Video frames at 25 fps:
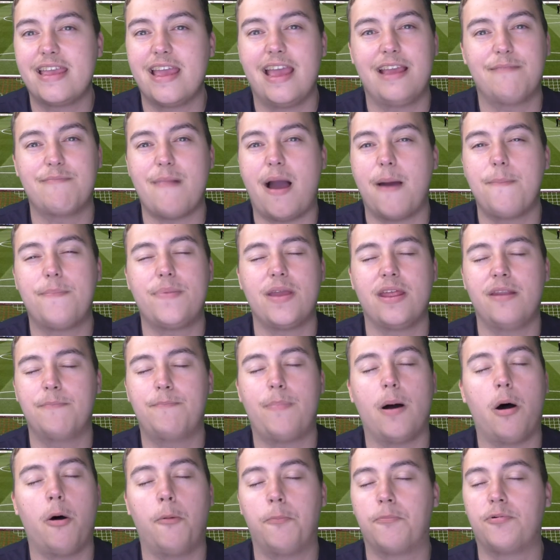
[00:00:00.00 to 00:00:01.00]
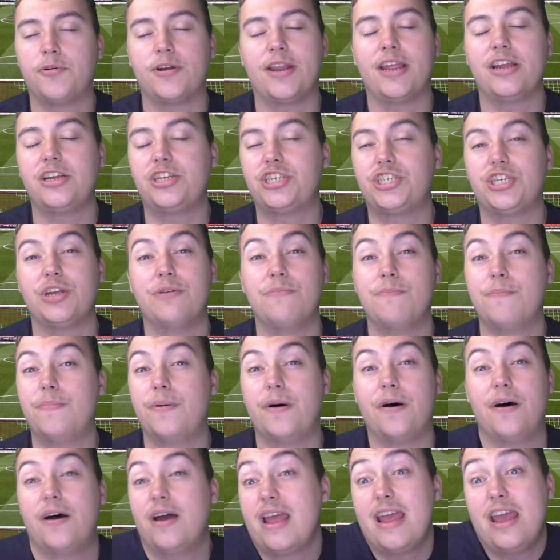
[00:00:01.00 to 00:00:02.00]
It might be a bold prediction,
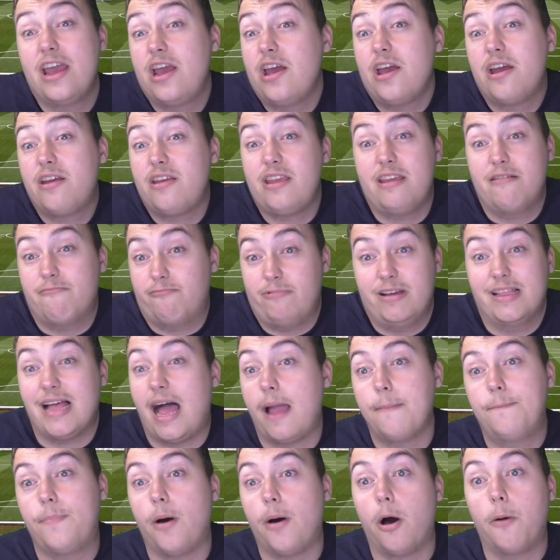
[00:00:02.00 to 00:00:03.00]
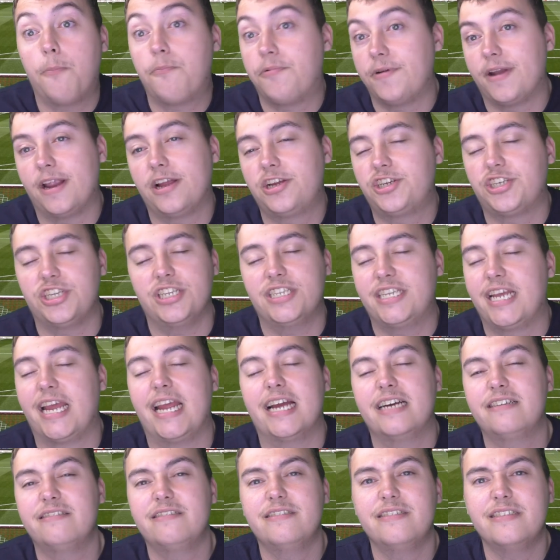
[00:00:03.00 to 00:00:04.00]
but we like bold predictions
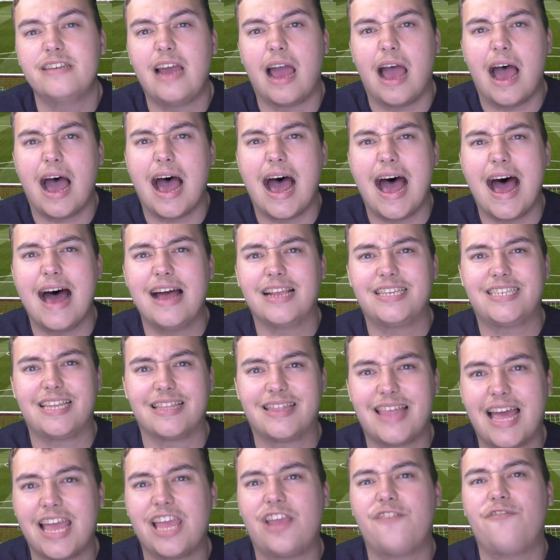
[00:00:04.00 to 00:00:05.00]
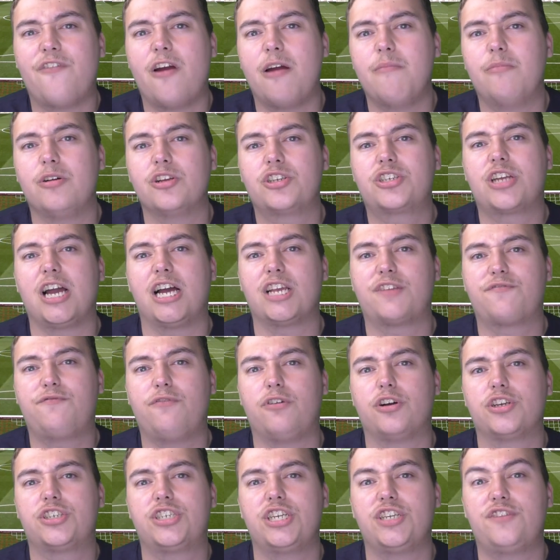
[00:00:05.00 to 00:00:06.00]
here. So thank you very much, guys,
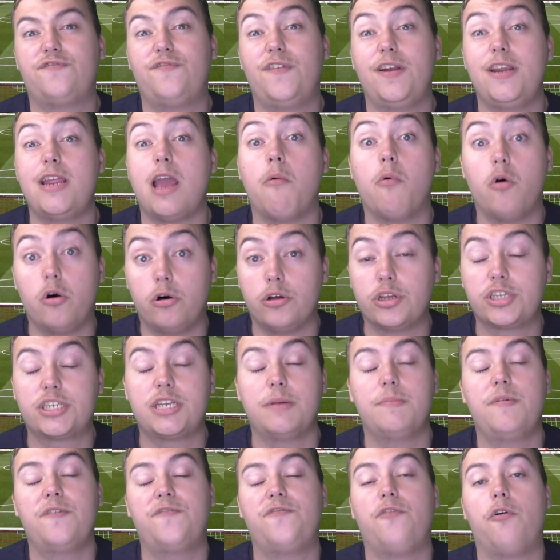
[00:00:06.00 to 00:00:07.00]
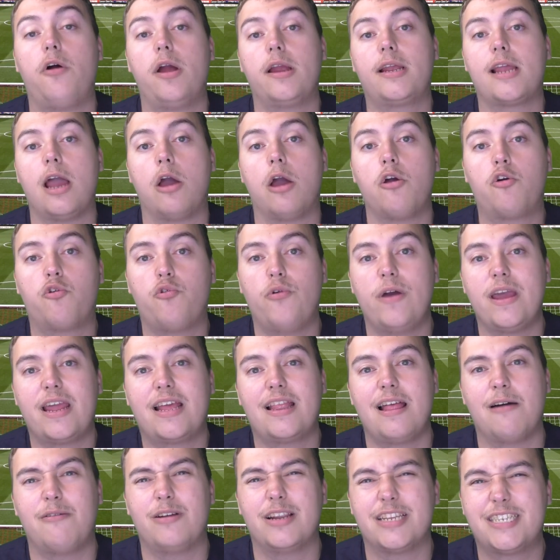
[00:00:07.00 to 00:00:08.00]
for watching this video. Also, before I go
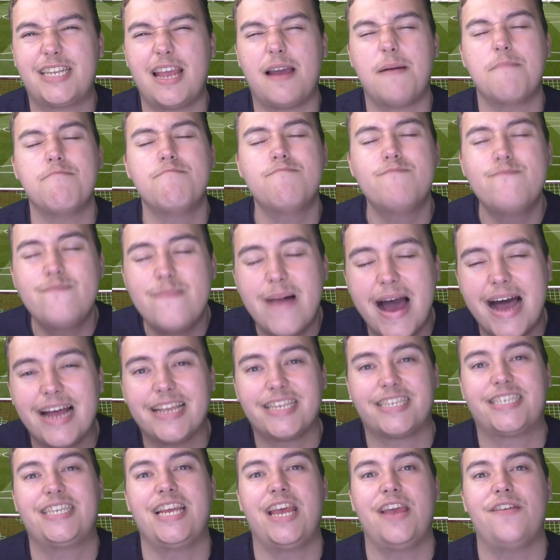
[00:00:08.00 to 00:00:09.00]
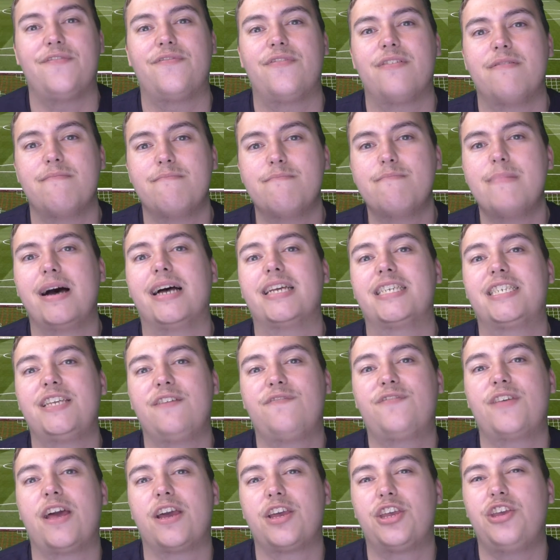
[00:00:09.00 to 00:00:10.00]
quickly, I want to say a massive,
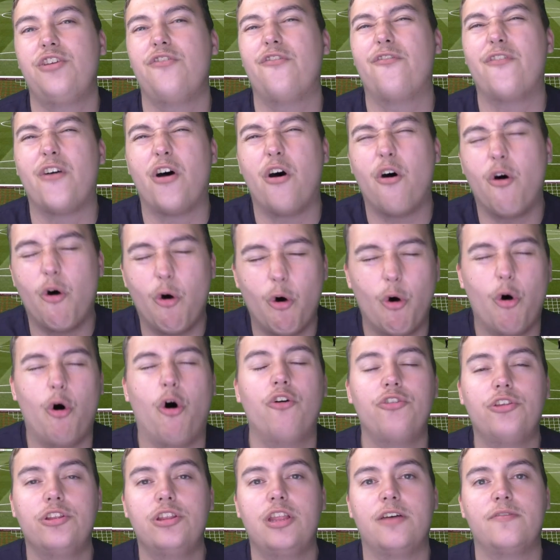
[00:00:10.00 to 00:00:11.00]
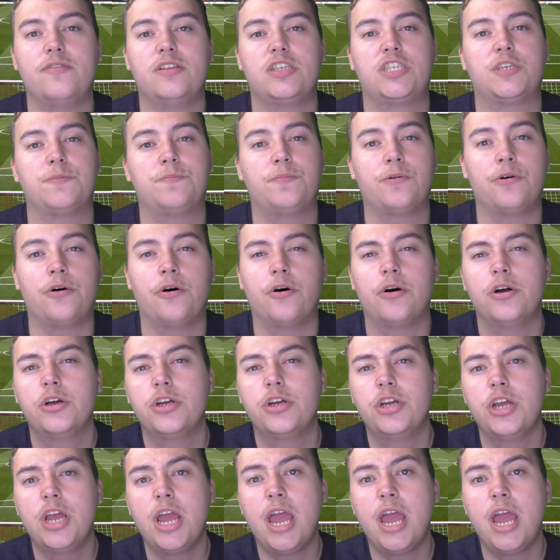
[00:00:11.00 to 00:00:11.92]
massive thank you for all the love and support.